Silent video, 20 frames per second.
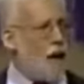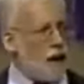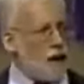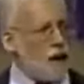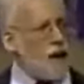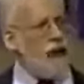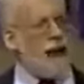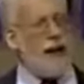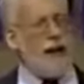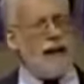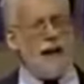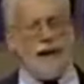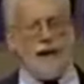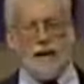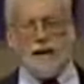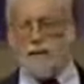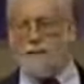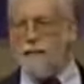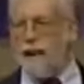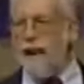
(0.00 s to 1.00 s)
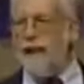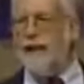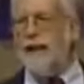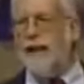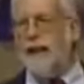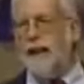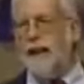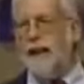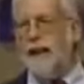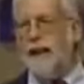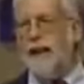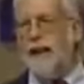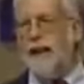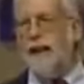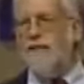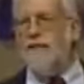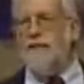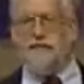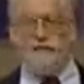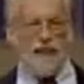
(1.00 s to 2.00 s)
All of that is
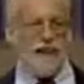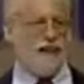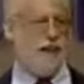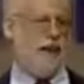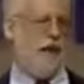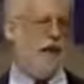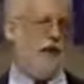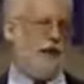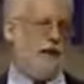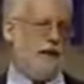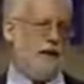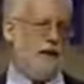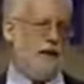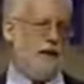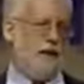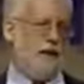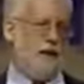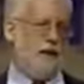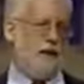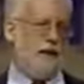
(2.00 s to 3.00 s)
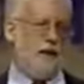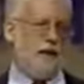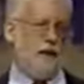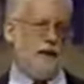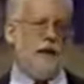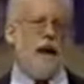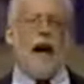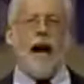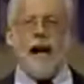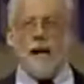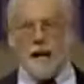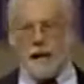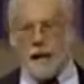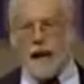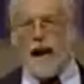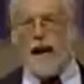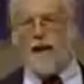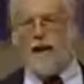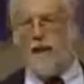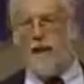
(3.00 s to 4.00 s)
basically fiction. I
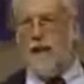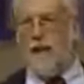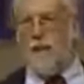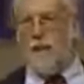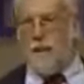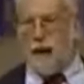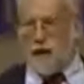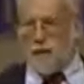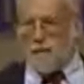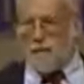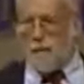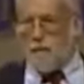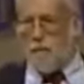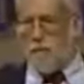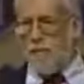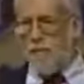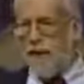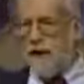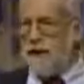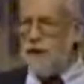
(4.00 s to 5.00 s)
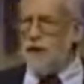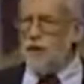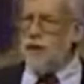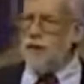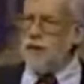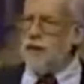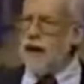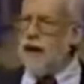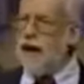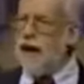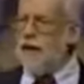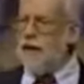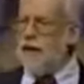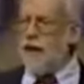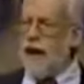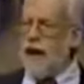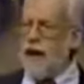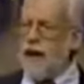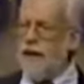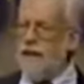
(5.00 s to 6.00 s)
document in my book, Masonry Beyond
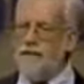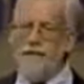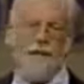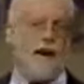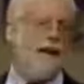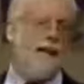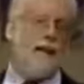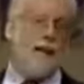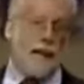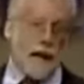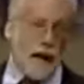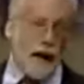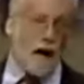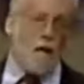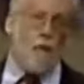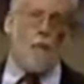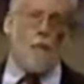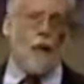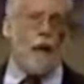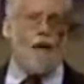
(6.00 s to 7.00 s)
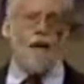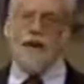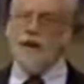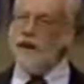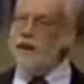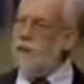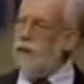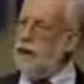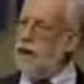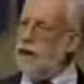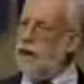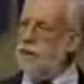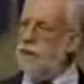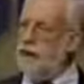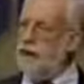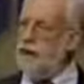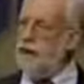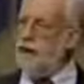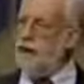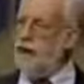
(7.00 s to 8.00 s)
the Light, the fact that, yeah, Washington was a
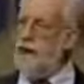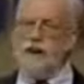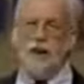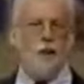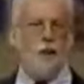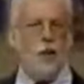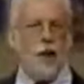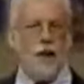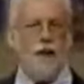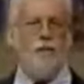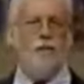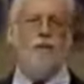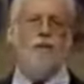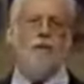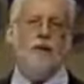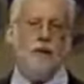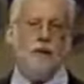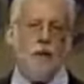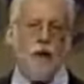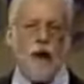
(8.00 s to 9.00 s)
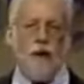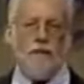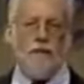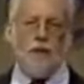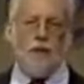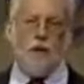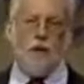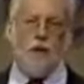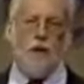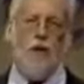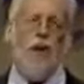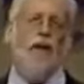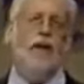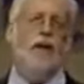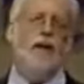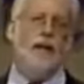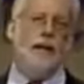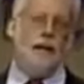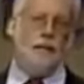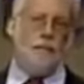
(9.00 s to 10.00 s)
Mason. He joined when he was an officer
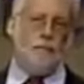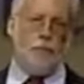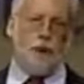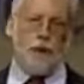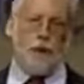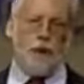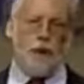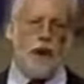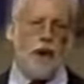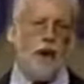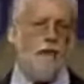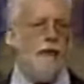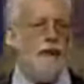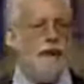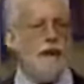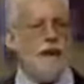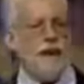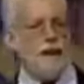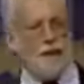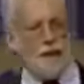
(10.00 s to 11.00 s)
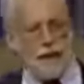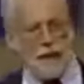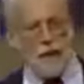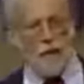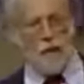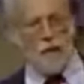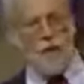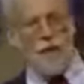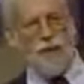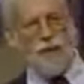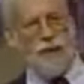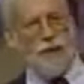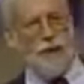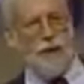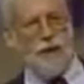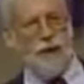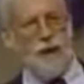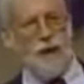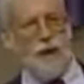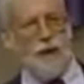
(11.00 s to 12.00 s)
in the British Army in his youth,
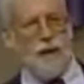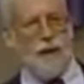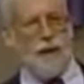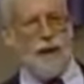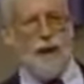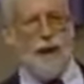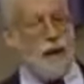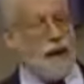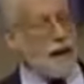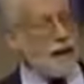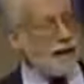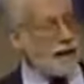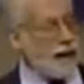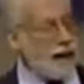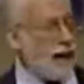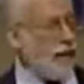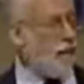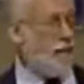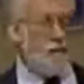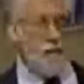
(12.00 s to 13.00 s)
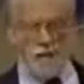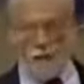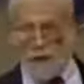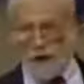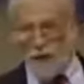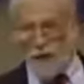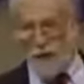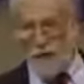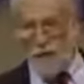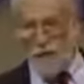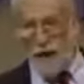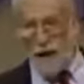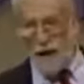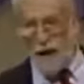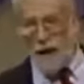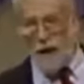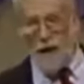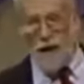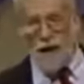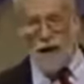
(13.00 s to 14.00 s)
dare I say, before he knew
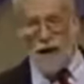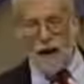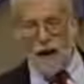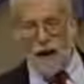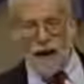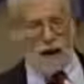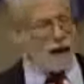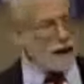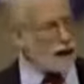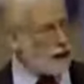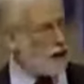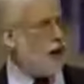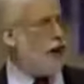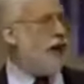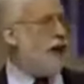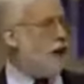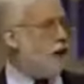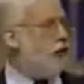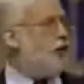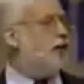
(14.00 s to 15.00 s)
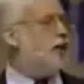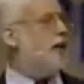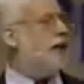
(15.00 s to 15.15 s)
better. Additionally, in